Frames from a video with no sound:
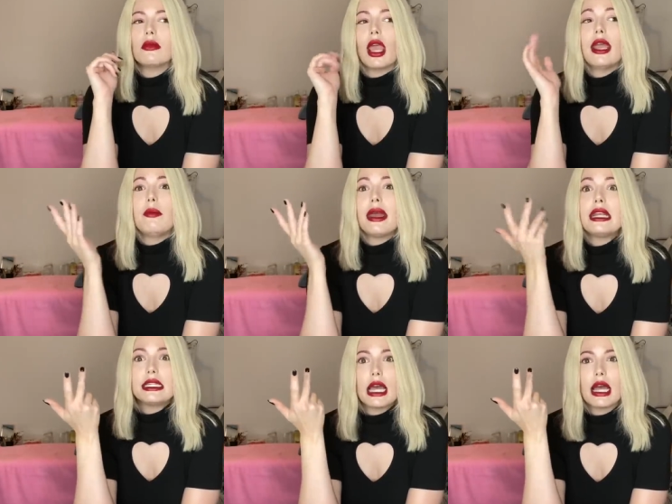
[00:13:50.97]
And many
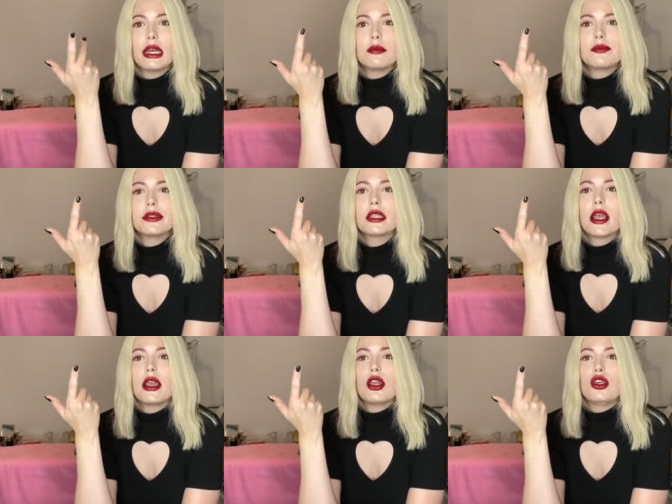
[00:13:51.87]
times,
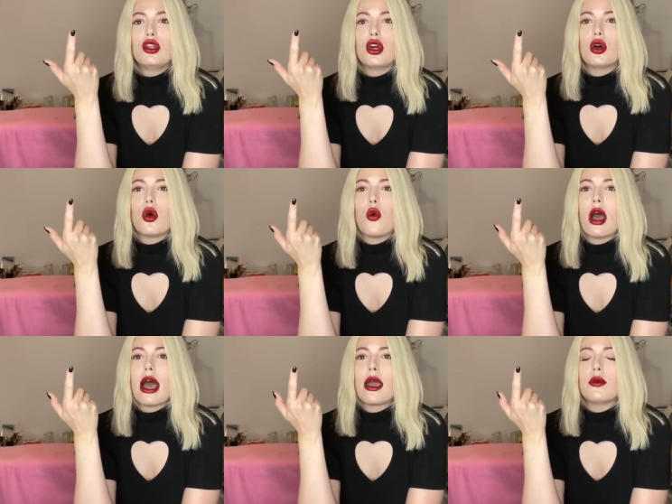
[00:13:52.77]
you know,
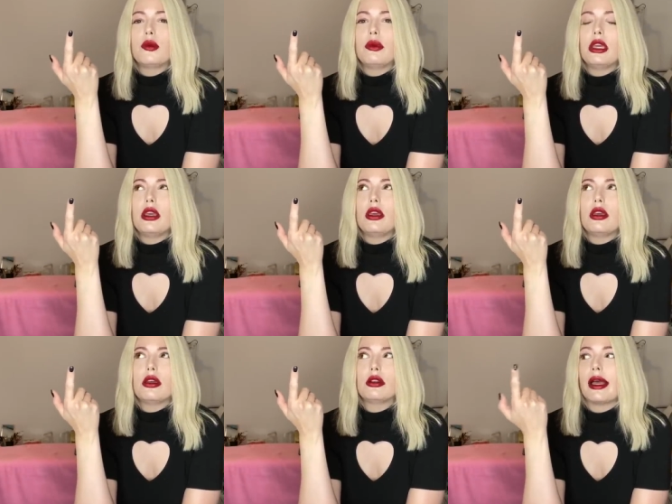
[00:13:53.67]
I would
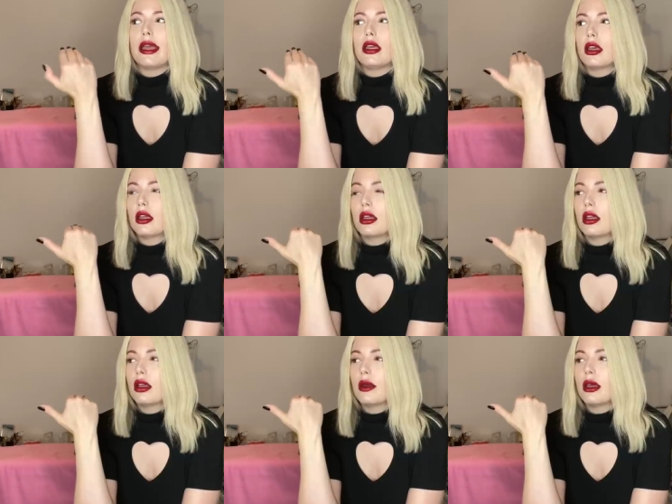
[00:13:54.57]
be like,
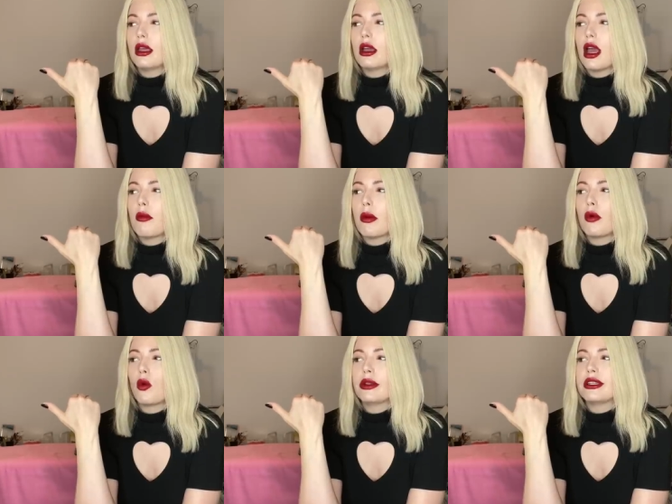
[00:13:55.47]
I
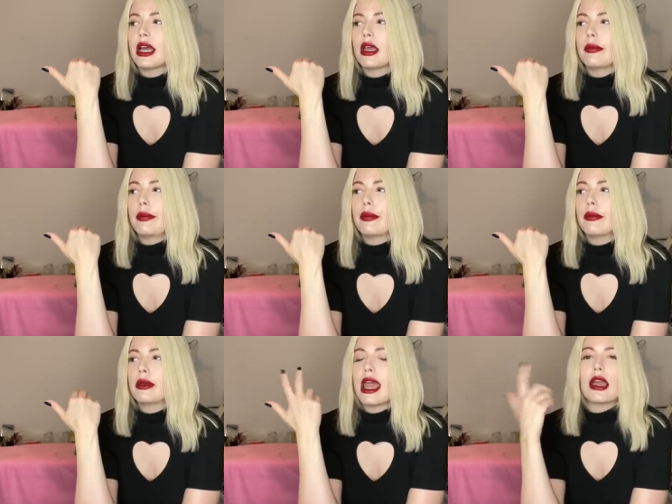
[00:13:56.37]
remember one time
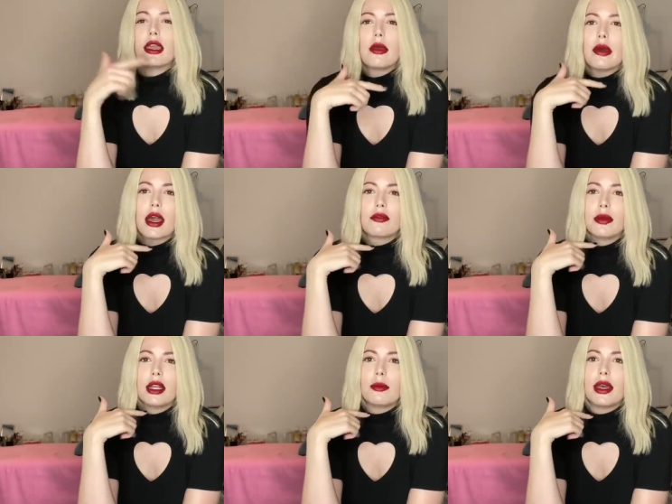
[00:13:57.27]
Kat came back from
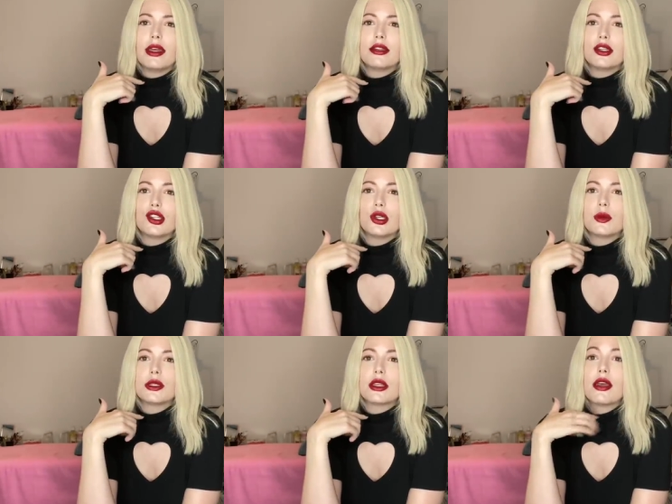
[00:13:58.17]
getting mic'd and she
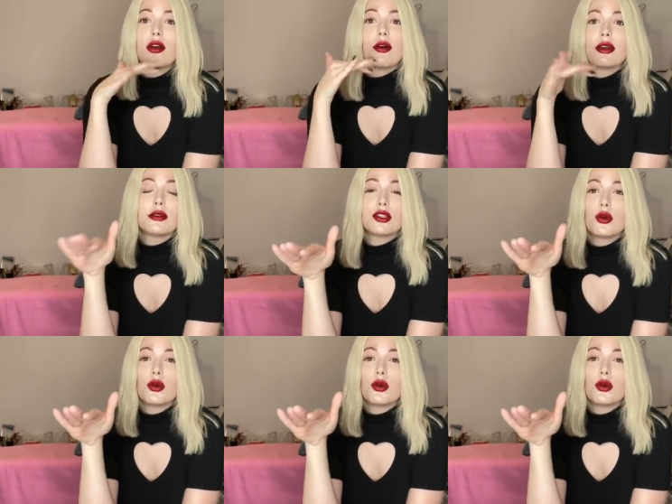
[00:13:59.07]
was like, oh, that was so